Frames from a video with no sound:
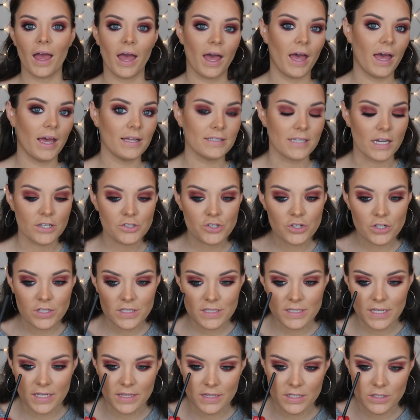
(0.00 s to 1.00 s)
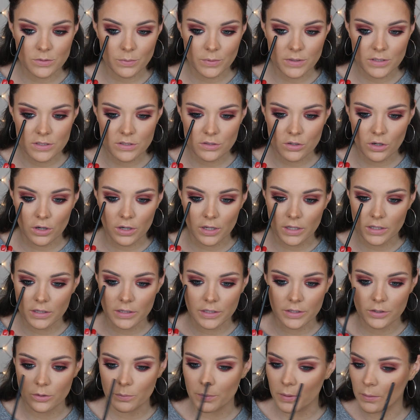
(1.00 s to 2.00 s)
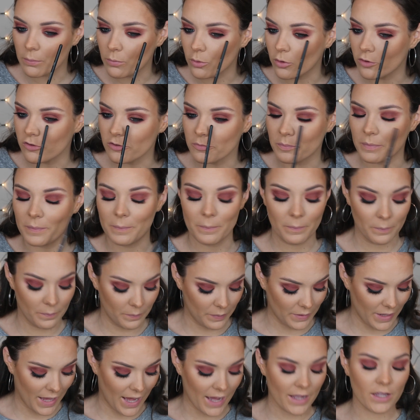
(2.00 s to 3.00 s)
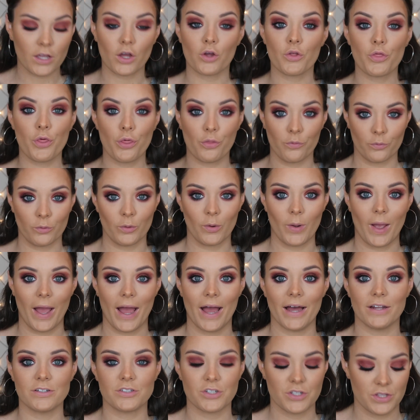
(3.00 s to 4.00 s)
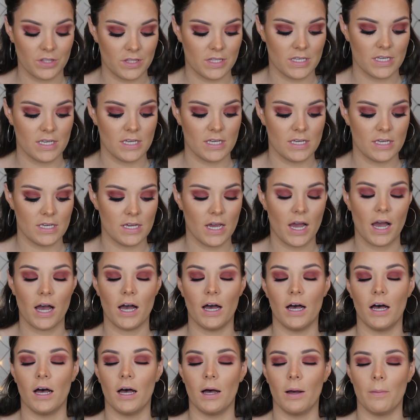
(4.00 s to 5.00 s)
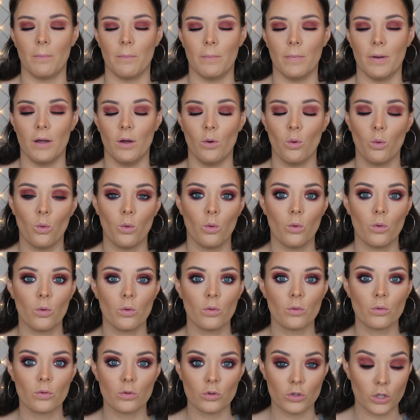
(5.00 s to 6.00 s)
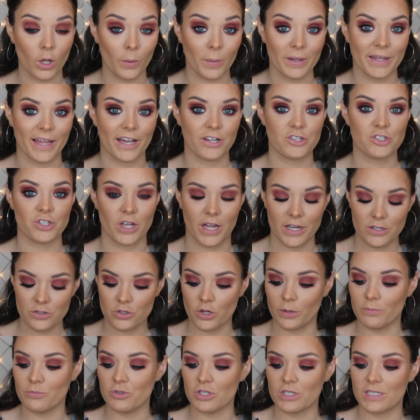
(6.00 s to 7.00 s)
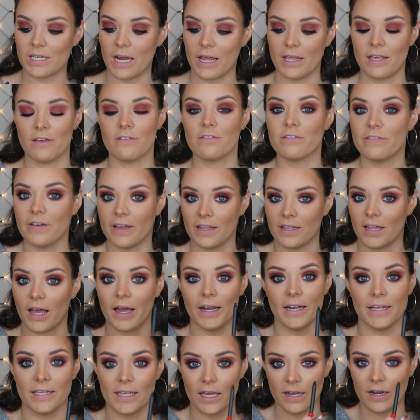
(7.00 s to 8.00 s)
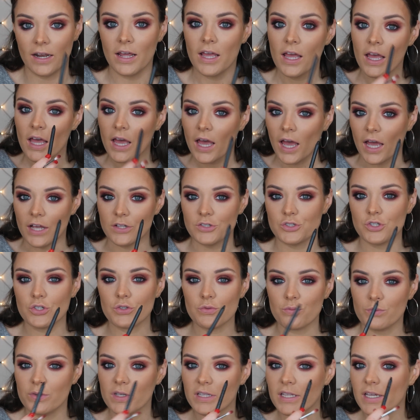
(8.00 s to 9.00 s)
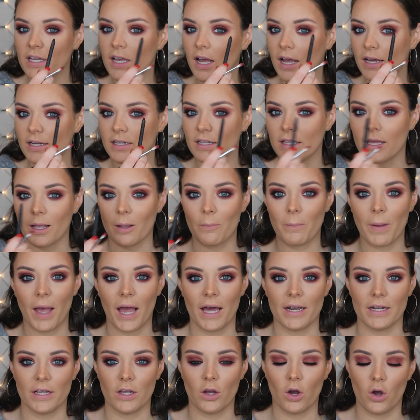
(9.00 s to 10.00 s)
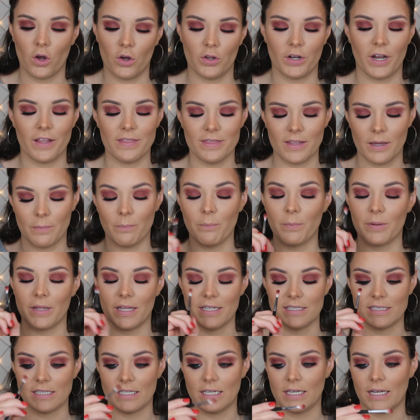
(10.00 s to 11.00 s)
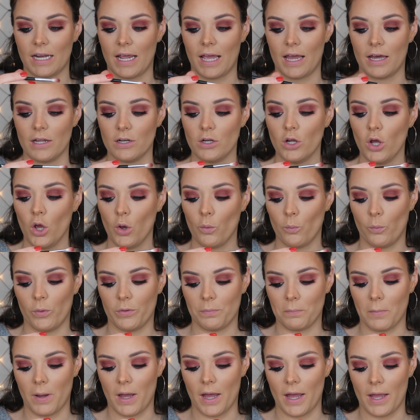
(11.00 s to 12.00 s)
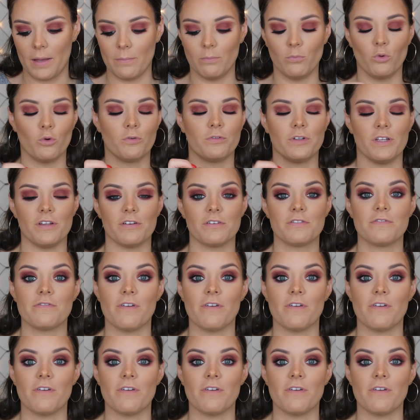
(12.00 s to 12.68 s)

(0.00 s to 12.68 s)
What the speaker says: And as you can see, this one's got a little bit more black throughout the lower lash line. So I'm just taking Feline again and just really kind of like patting it on and then blending it out with my Morphe